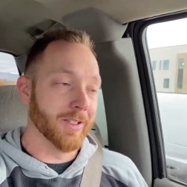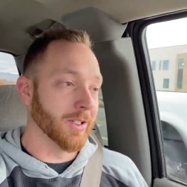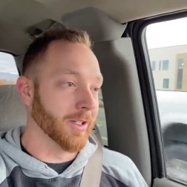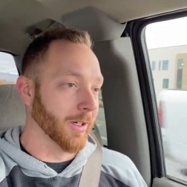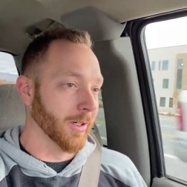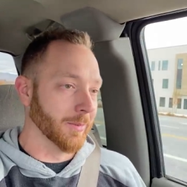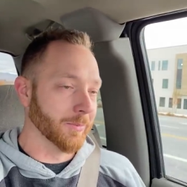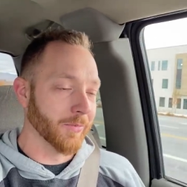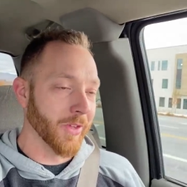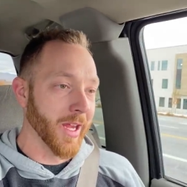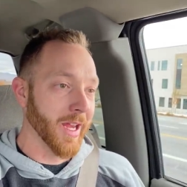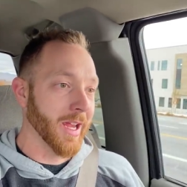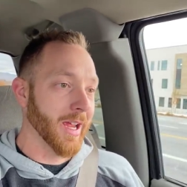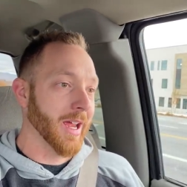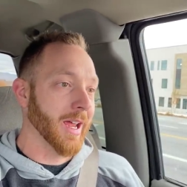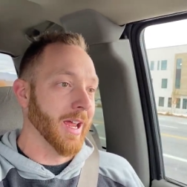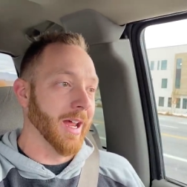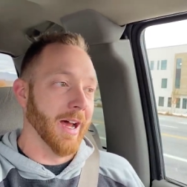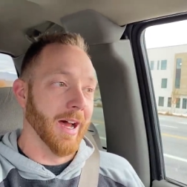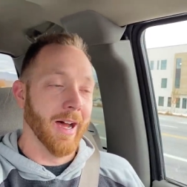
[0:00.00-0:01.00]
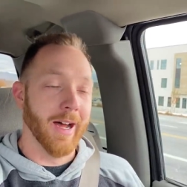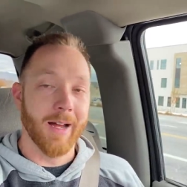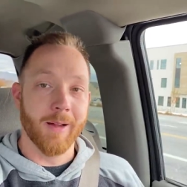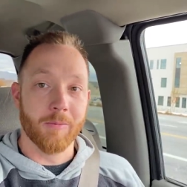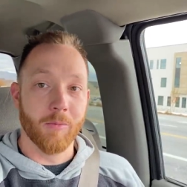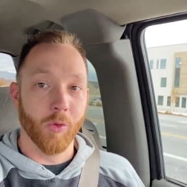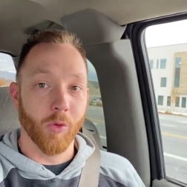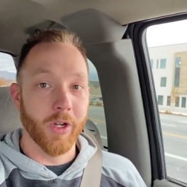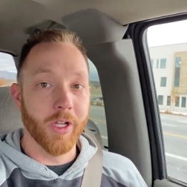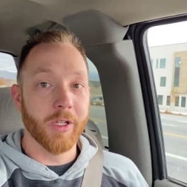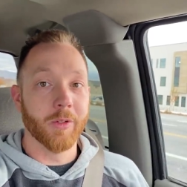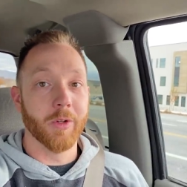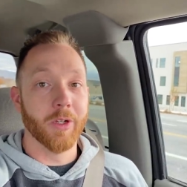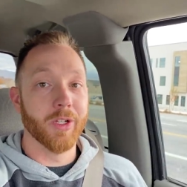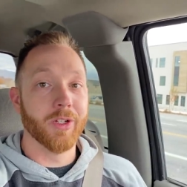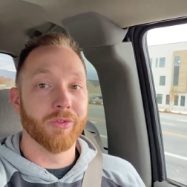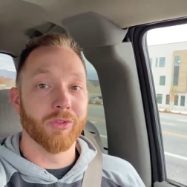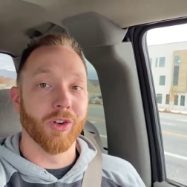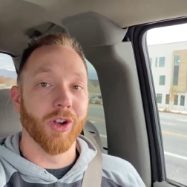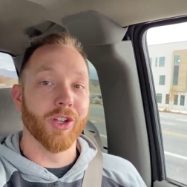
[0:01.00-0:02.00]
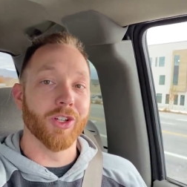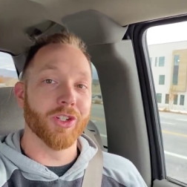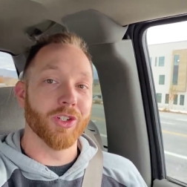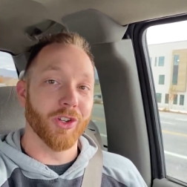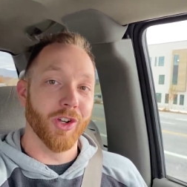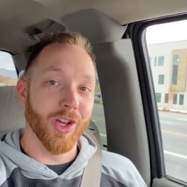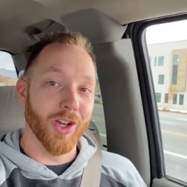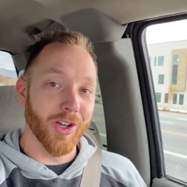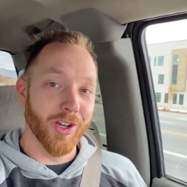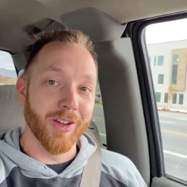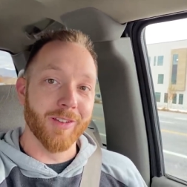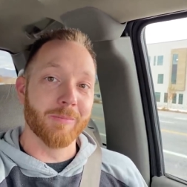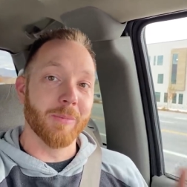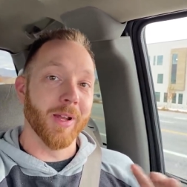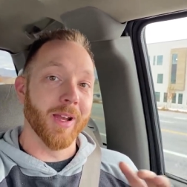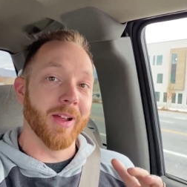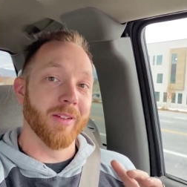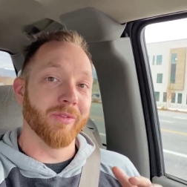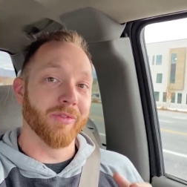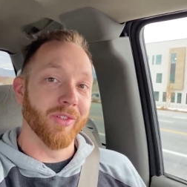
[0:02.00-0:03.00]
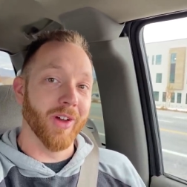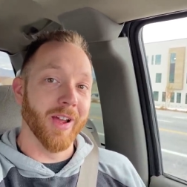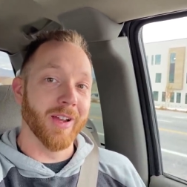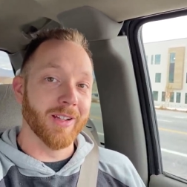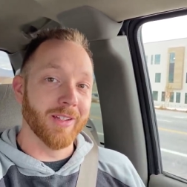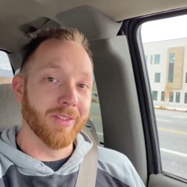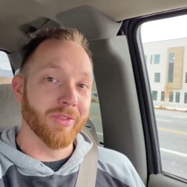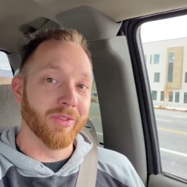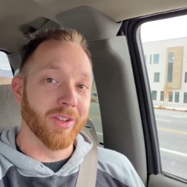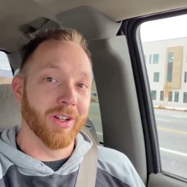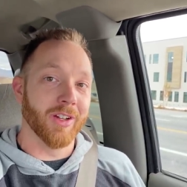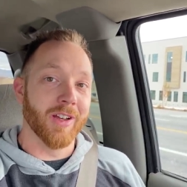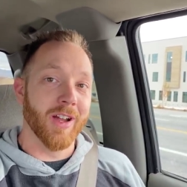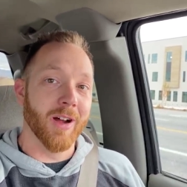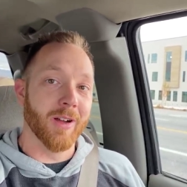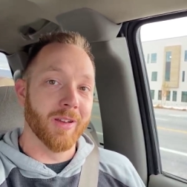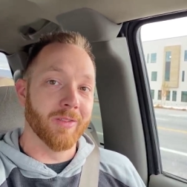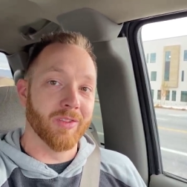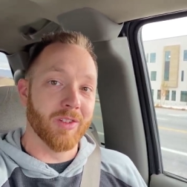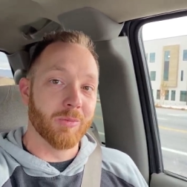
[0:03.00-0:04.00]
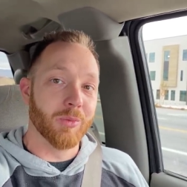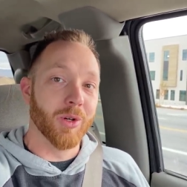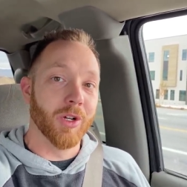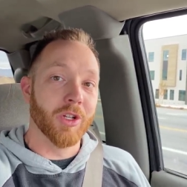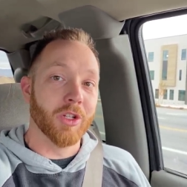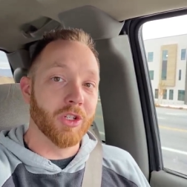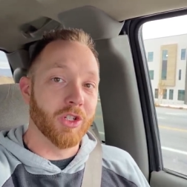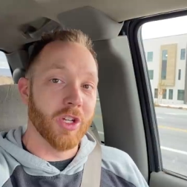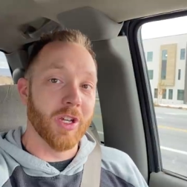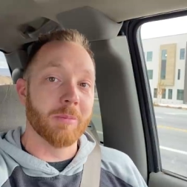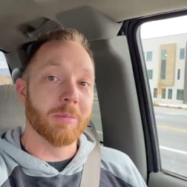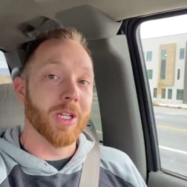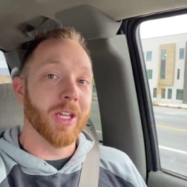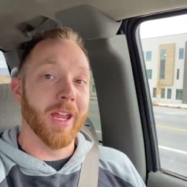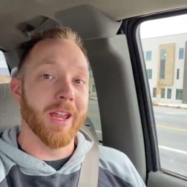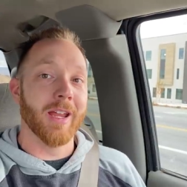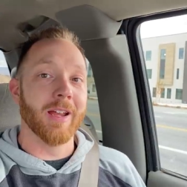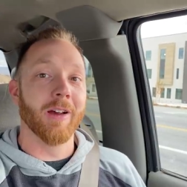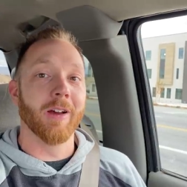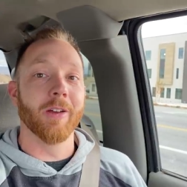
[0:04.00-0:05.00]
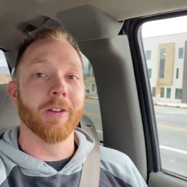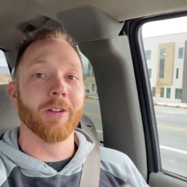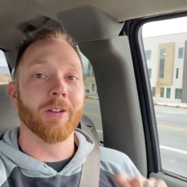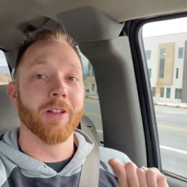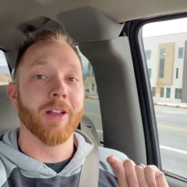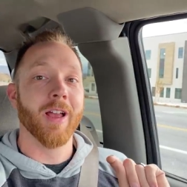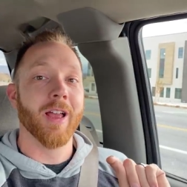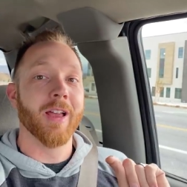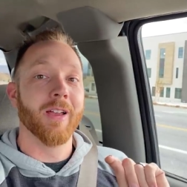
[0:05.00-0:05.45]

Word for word: So um, really, really frustrated, but I finally figured out if you put GMT 800